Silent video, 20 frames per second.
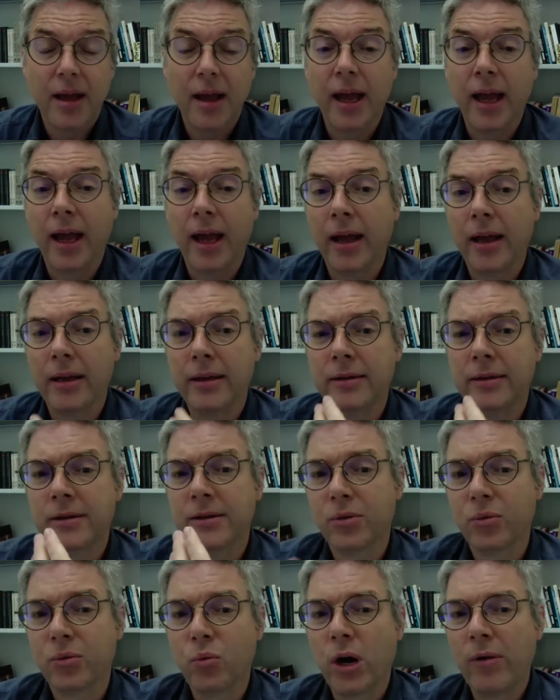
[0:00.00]

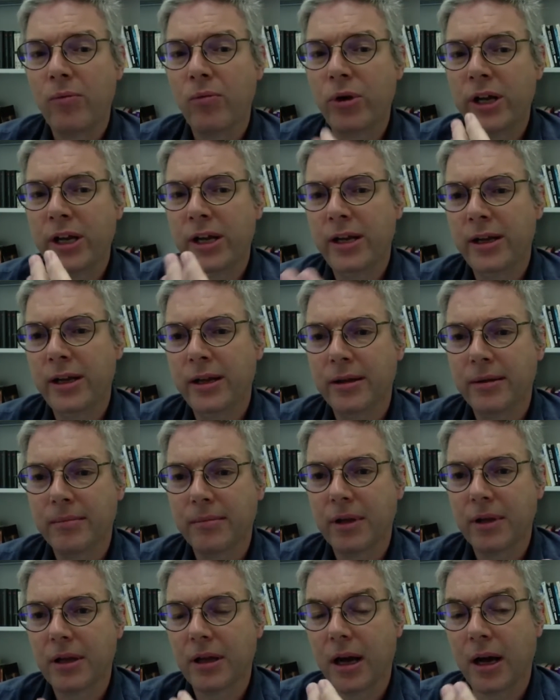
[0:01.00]
And when
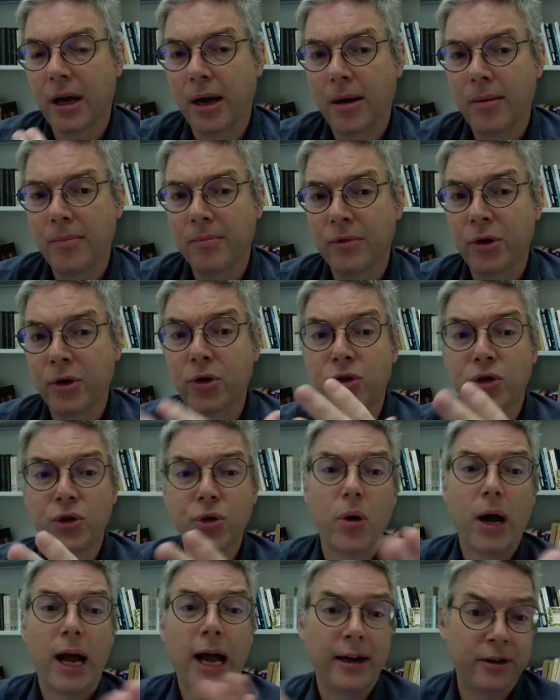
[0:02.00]
there are
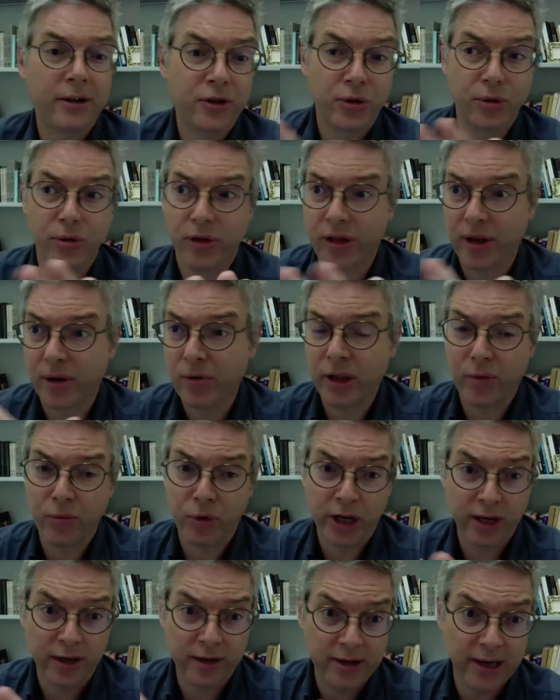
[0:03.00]
two attitudes that
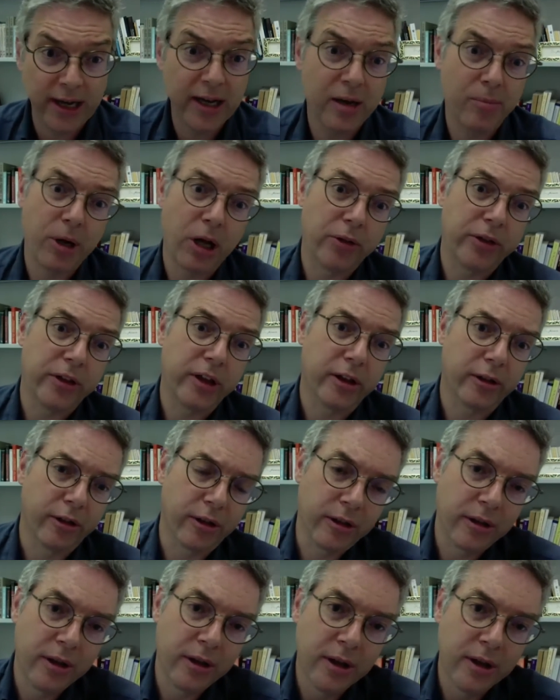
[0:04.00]
we can take about
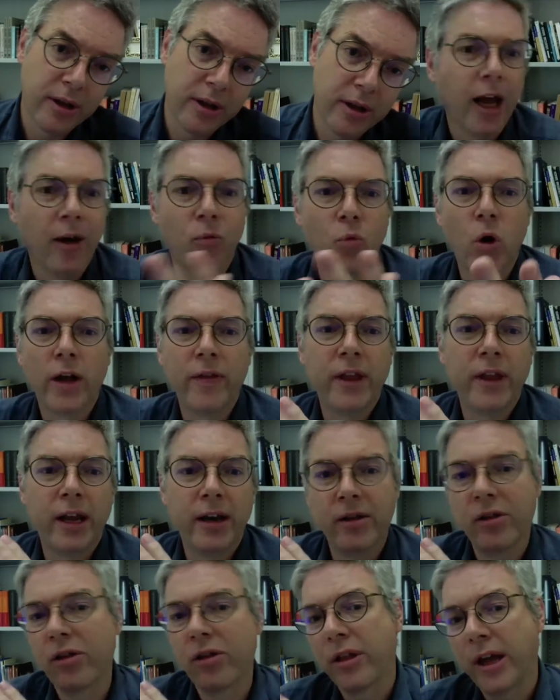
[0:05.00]
this. And one then is